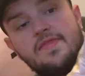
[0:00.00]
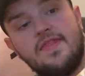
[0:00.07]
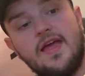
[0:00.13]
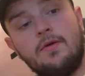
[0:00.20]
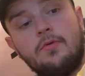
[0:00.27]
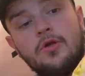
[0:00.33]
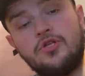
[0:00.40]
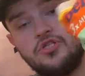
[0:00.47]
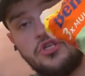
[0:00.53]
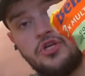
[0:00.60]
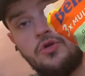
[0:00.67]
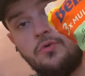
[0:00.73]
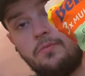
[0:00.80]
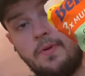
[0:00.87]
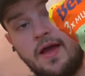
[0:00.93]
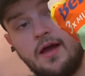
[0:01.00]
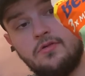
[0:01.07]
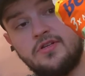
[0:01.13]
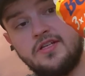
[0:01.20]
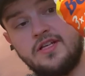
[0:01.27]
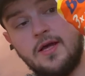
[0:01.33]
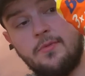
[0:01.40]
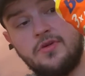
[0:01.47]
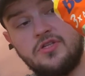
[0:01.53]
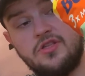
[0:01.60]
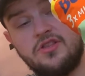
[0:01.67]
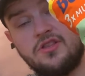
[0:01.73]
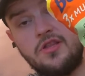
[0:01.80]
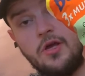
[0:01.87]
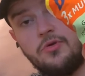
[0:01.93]
And they were £2 in there, which
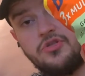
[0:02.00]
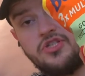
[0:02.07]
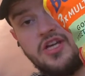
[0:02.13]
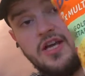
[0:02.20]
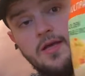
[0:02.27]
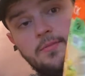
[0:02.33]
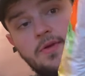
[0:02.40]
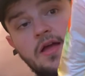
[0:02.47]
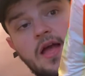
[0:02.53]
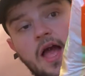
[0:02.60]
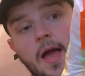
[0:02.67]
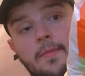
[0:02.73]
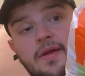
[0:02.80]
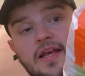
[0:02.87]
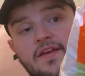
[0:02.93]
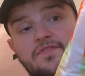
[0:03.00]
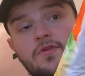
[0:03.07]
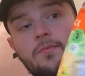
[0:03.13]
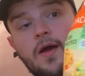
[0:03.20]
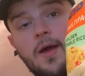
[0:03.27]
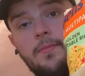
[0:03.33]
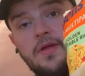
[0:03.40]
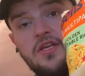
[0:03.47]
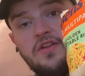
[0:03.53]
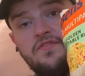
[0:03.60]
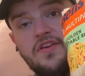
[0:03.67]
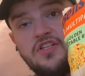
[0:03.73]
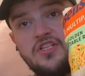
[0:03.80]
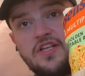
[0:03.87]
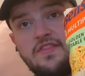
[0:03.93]
is so cheap. I mean, if you buy them
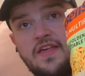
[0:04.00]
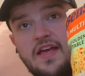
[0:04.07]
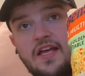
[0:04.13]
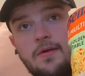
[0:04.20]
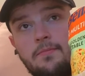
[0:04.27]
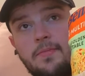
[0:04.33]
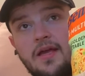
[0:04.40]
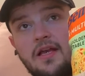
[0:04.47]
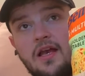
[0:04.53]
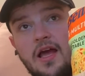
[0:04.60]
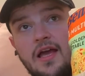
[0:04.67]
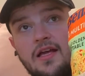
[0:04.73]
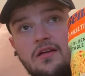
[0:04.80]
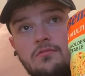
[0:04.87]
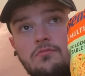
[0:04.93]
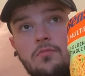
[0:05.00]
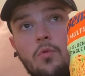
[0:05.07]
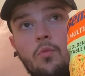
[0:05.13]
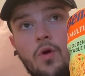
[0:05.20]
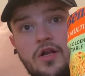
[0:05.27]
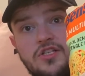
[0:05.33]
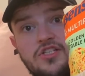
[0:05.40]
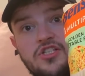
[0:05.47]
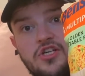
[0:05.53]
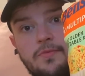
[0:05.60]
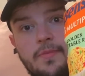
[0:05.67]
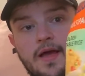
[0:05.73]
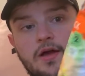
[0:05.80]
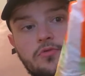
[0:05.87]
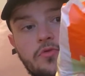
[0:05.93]
individually, they can be like £1 to
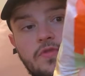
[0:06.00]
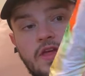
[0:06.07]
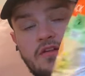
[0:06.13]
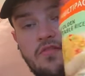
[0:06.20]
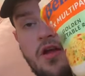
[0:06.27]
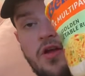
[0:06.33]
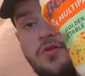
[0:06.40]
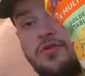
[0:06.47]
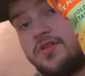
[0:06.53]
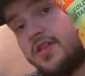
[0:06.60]
£2 on their own.